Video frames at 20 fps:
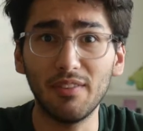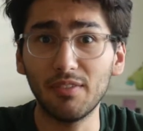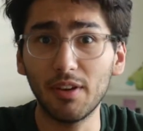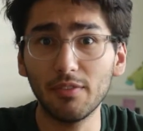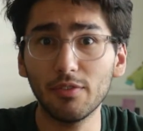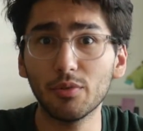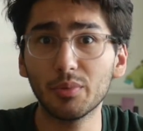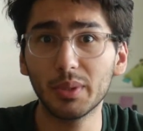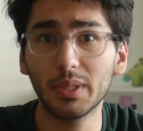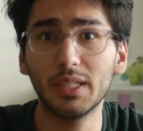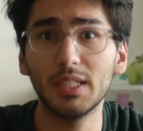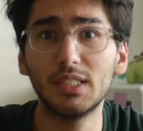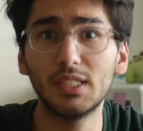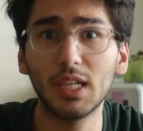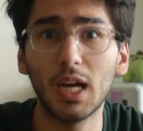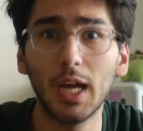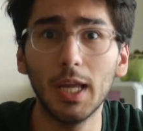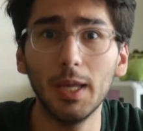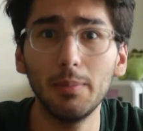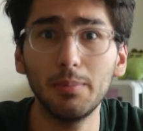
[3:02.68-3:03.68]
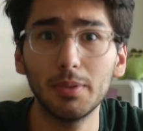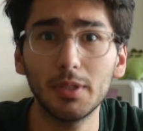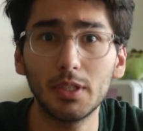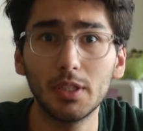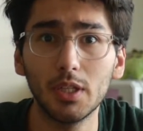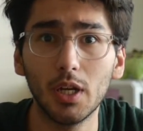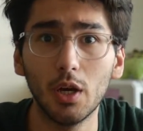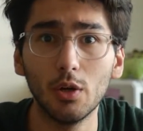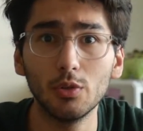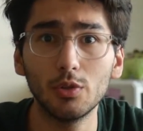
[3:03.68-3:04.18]
never really typed
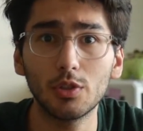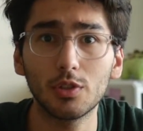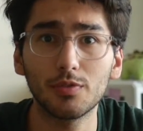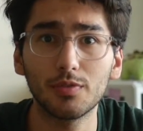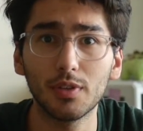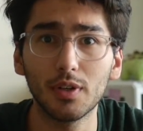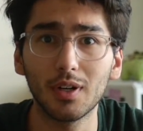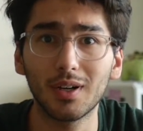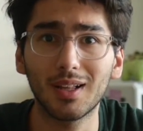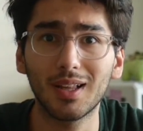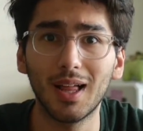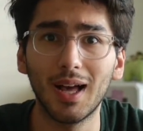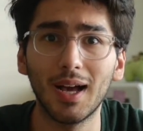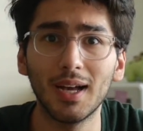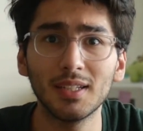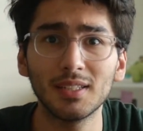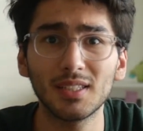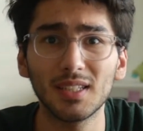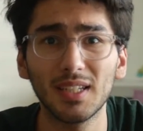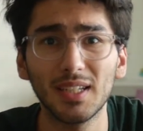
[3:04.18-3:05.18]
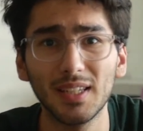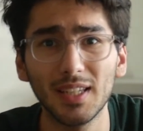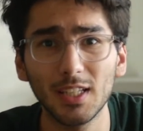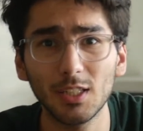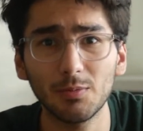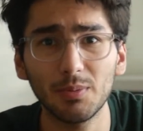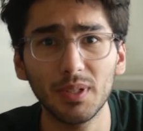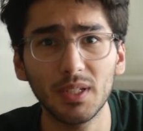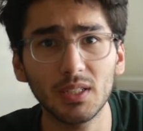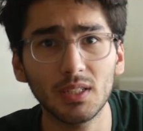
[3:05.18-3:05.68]
notes for a class and that's
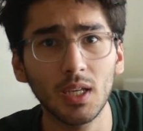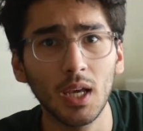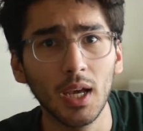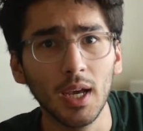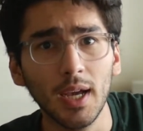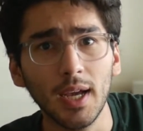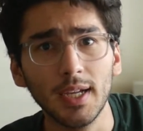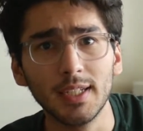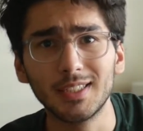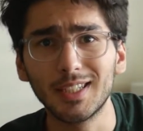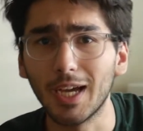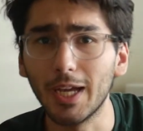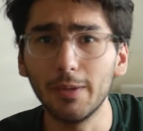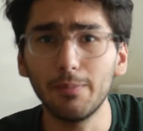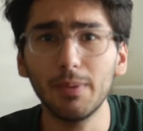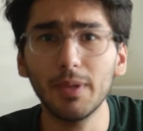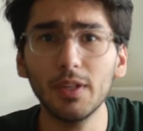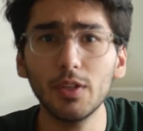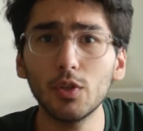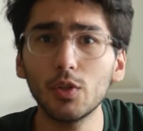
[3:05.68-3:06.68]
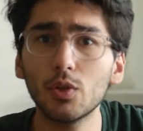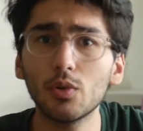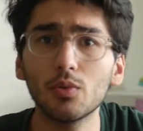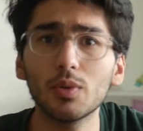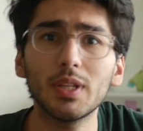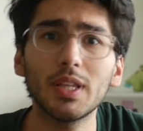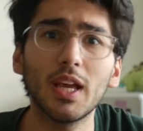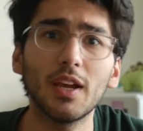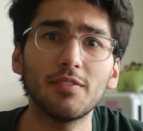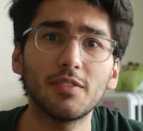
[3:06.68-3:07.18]
because typing you don't
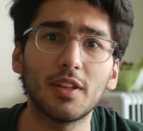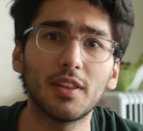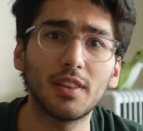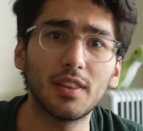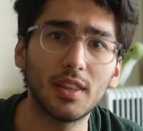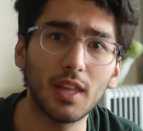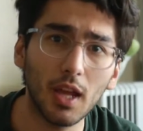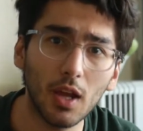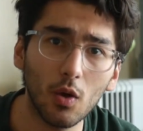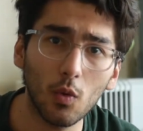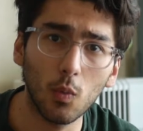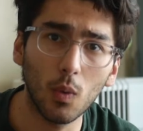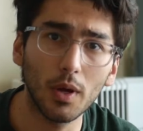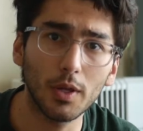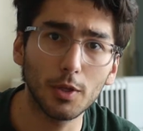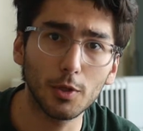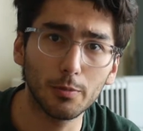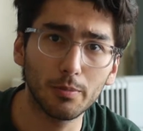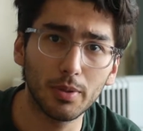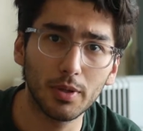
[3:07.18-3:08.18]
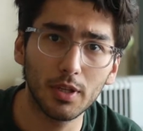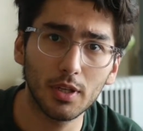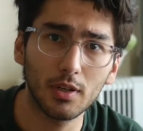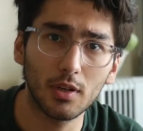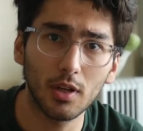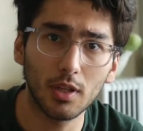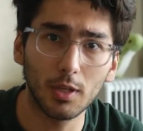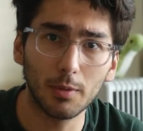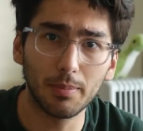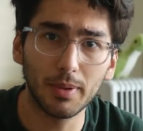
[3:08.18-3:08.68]
really have to think what you're putting
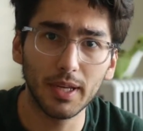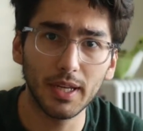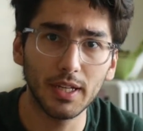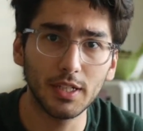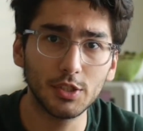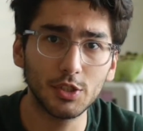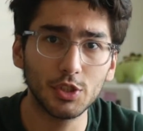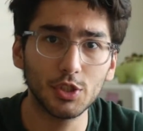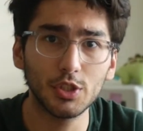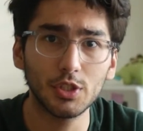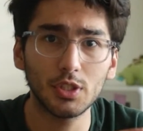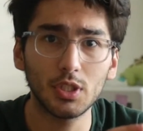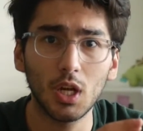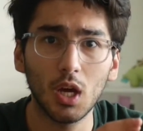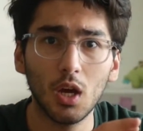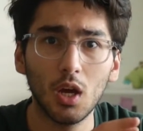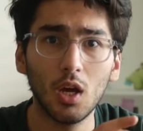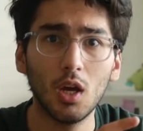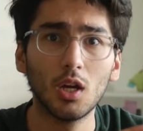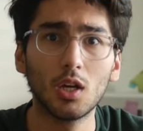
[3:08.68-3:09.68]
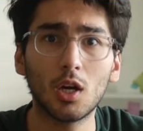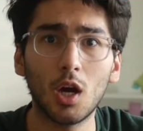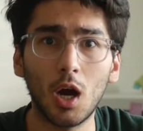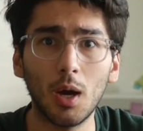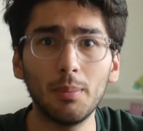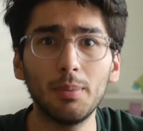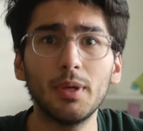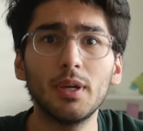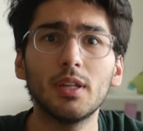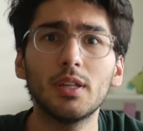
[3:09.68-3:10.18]
on the page you're just
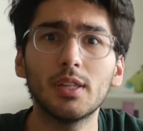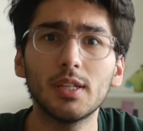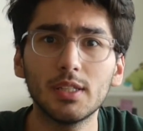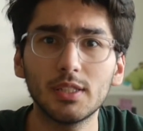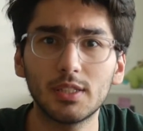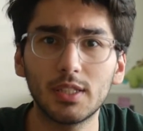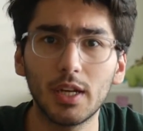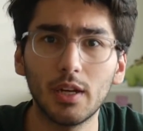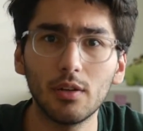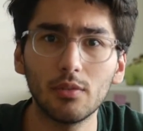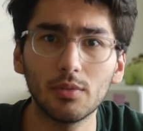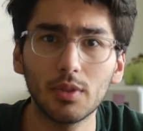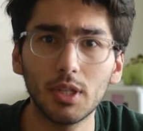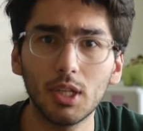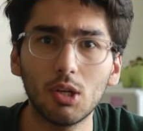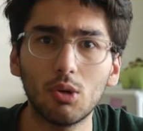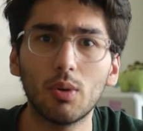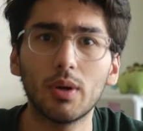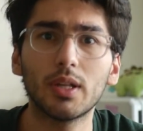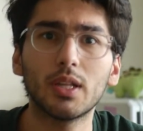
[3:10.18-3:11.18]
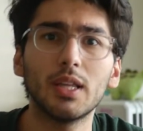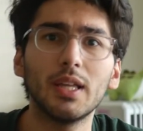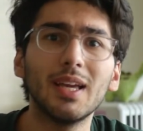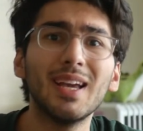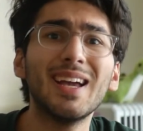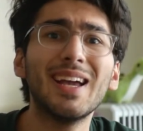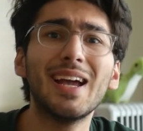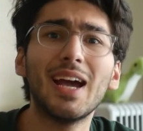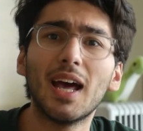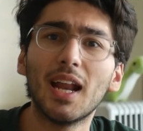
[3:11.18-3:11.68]
copying things down really quickly
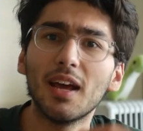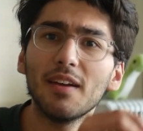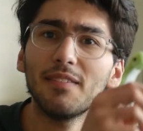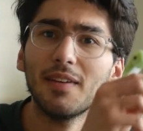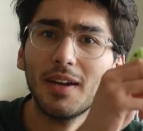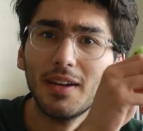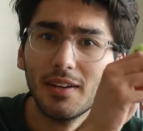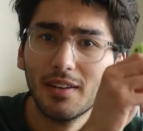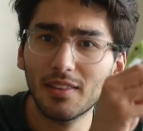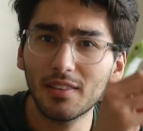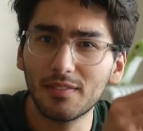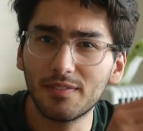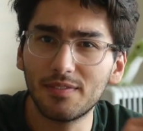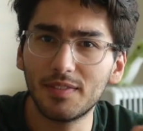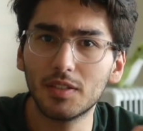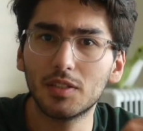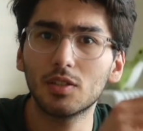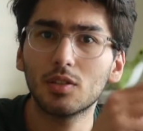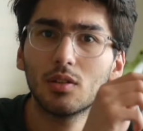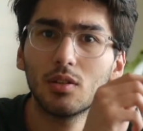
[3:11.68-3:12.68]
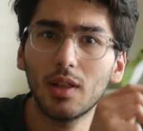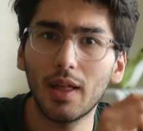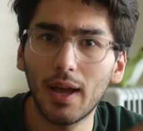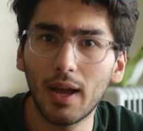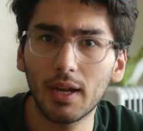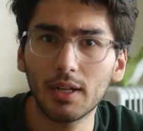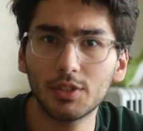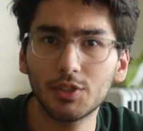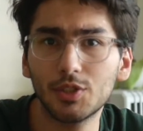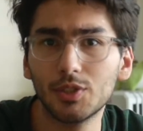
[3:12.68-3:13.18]
and I find the physical
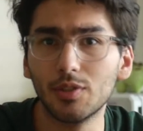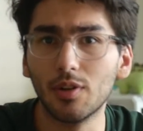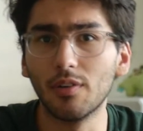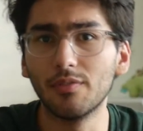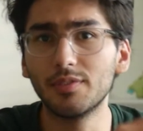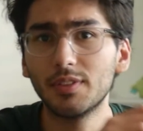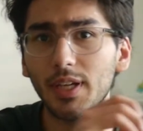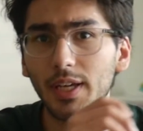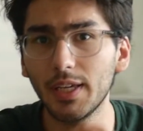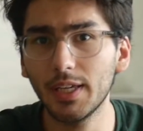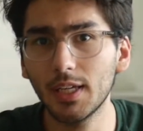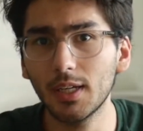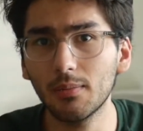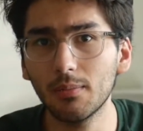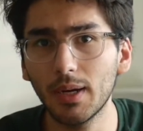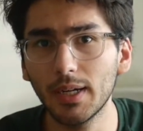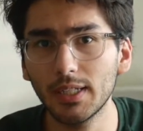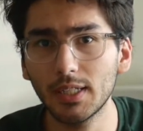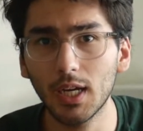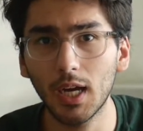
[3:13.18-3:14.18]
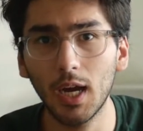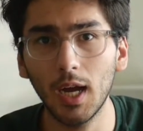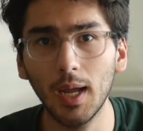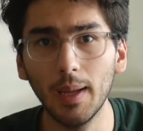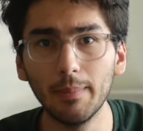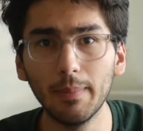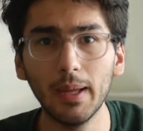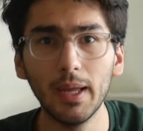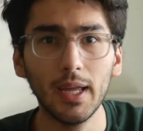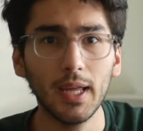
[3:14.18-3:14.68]
action of taking my
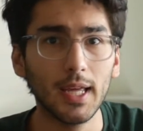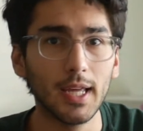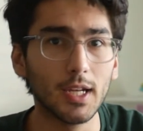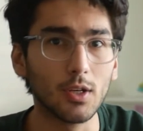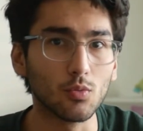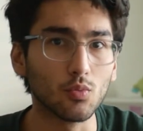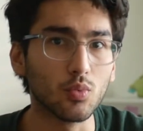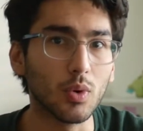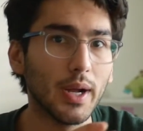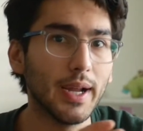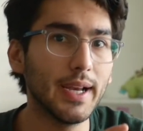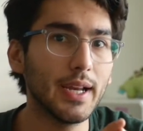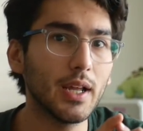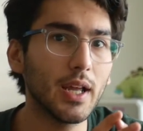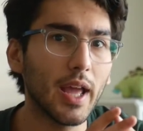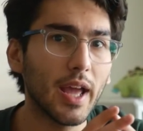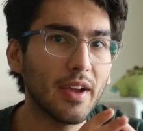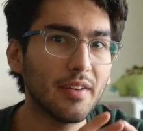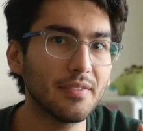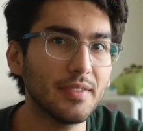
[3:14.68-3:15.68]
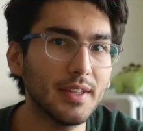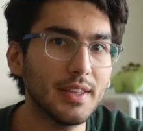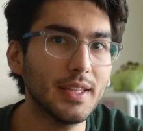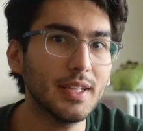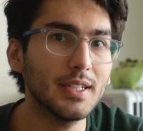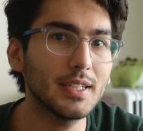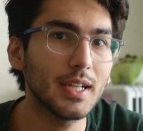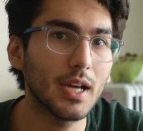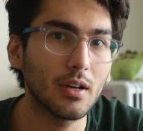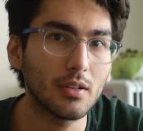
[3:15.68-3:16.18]
time and writing
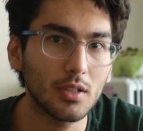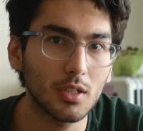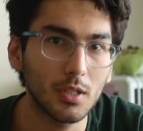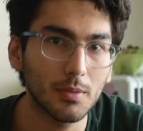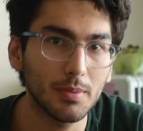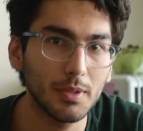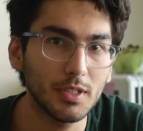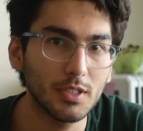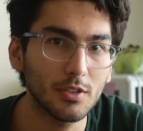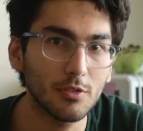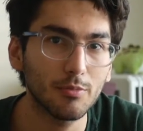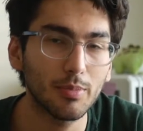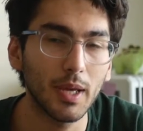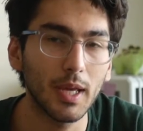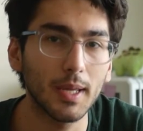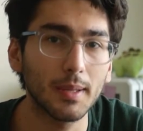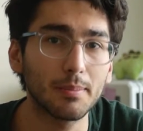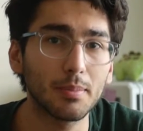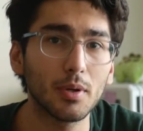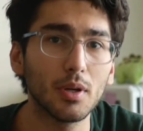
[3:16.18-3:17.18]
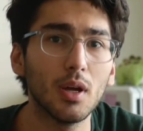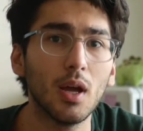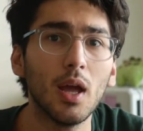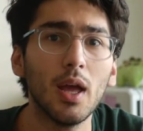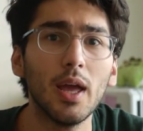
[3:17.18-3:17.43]
everything down on a piece of paper